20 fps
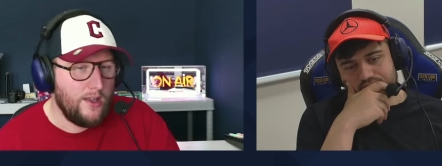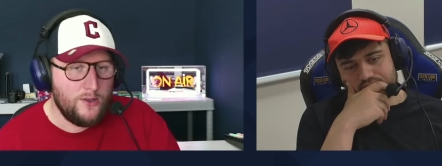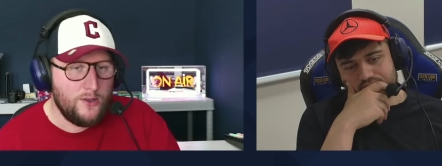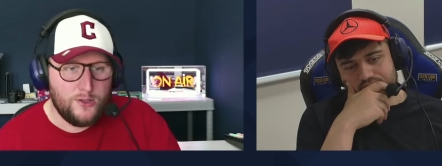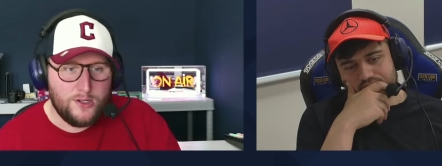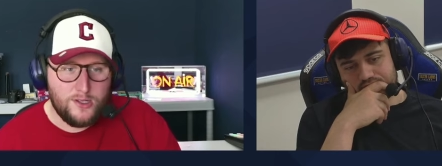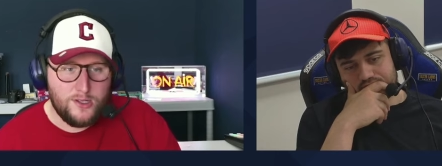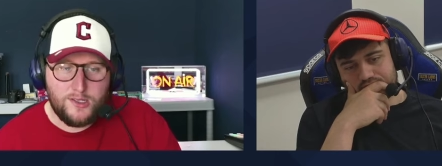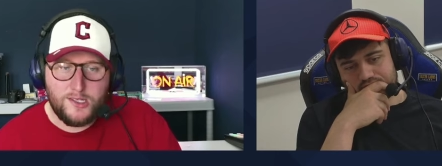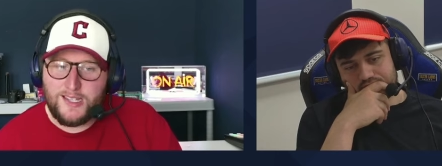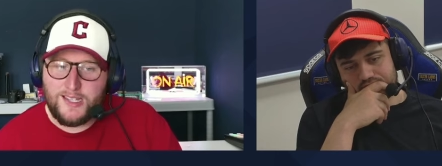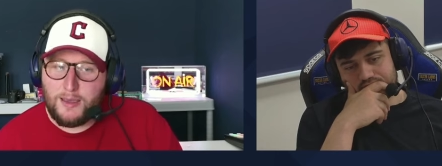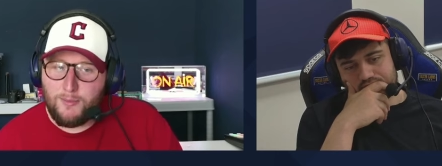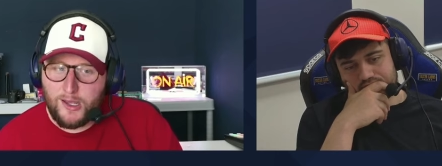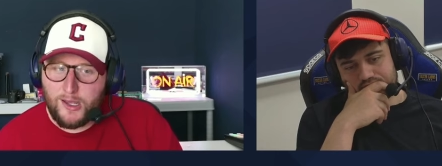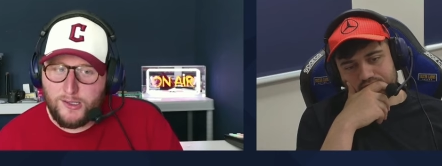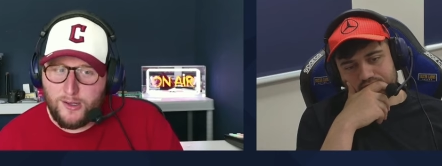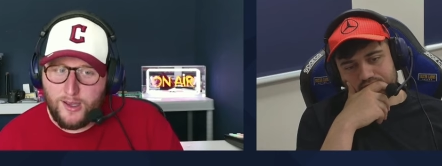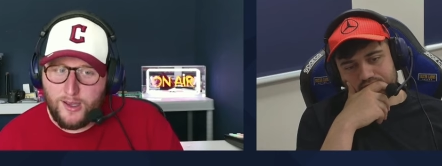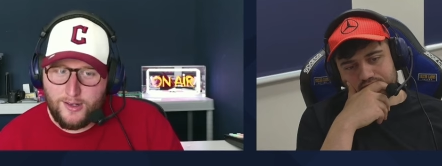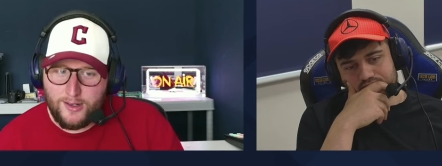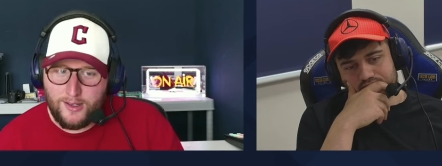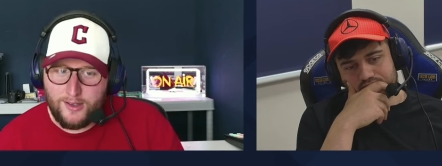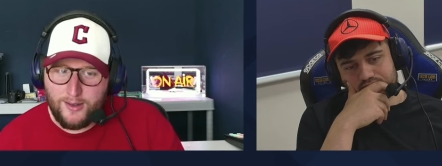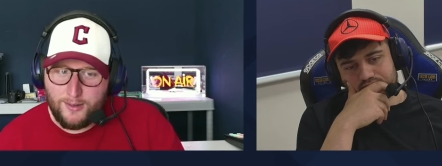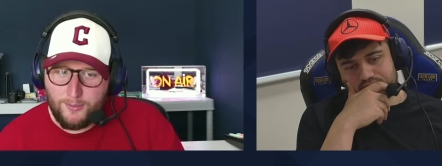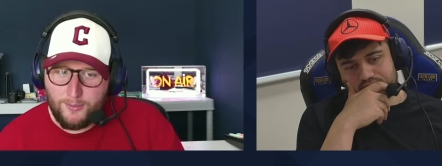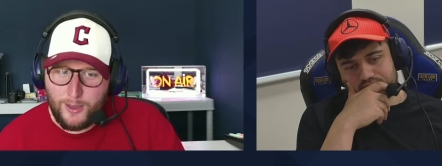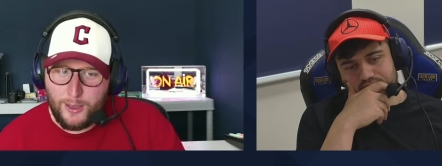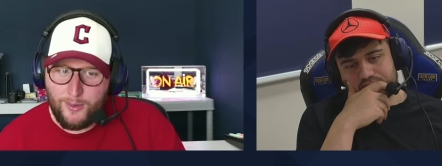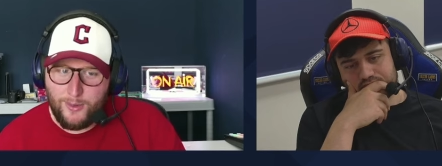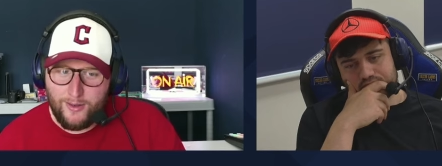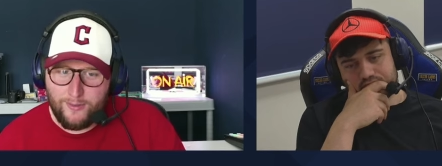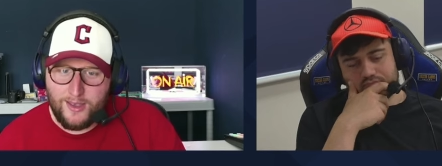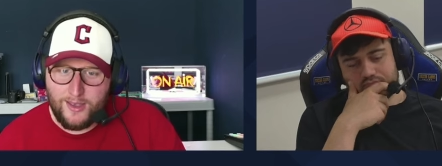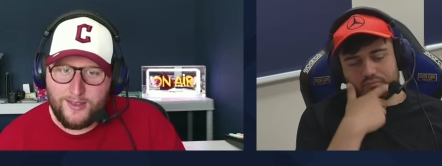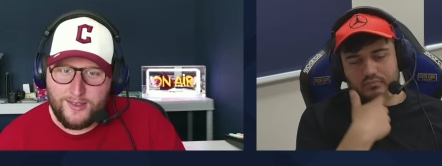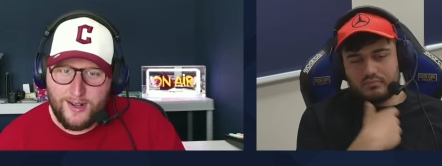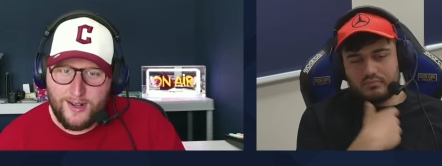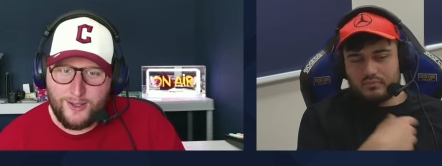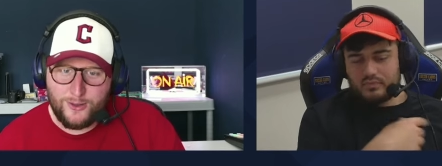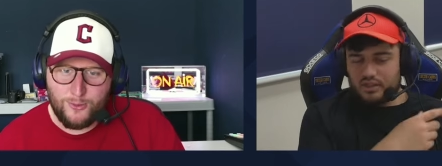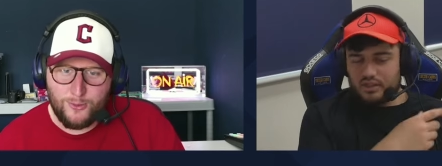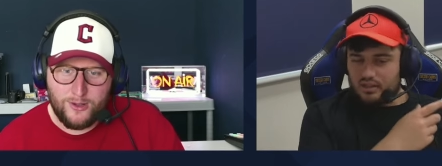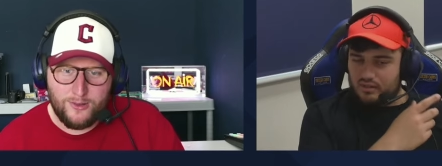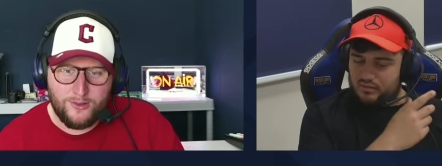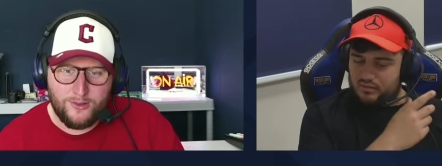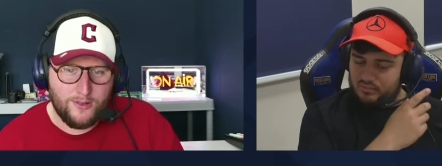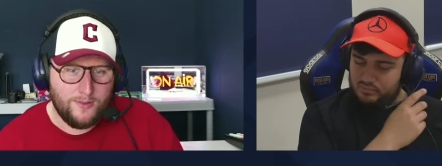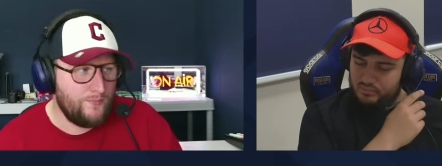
Speaker 1: So this is the same anxiety, by the way, as the last question. Yeah,